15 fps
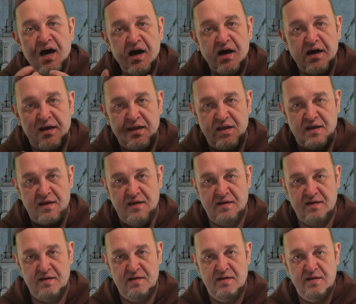Ark
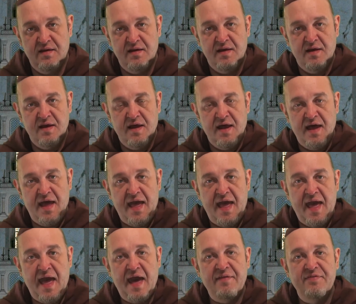
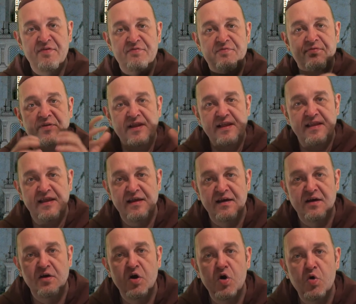and the fleet
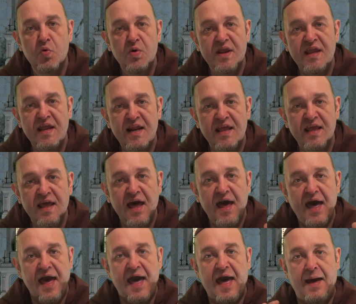really
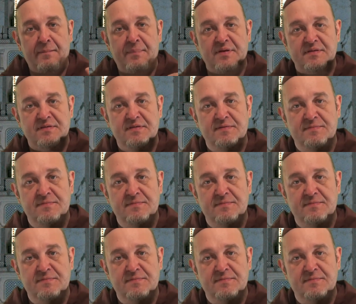happened.